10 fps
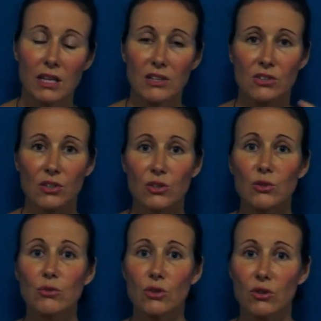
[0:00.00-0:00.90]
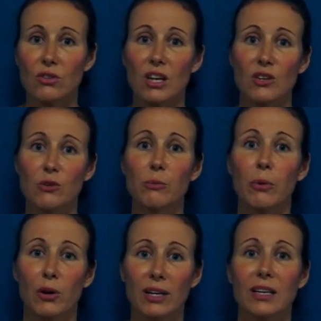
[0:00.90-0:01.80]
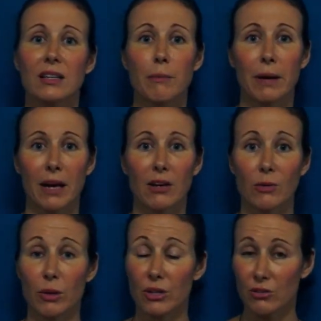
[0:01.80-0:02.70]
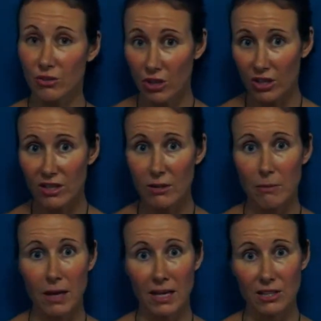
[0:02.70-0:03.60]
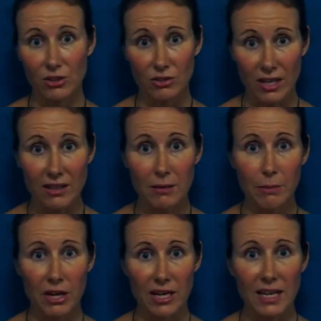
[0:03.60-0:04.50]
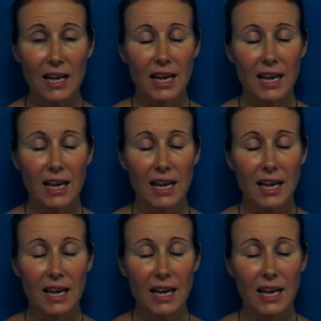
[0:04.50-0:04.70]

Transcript: So you know that you're pulling in the power when you're not in the mind, you're in the body,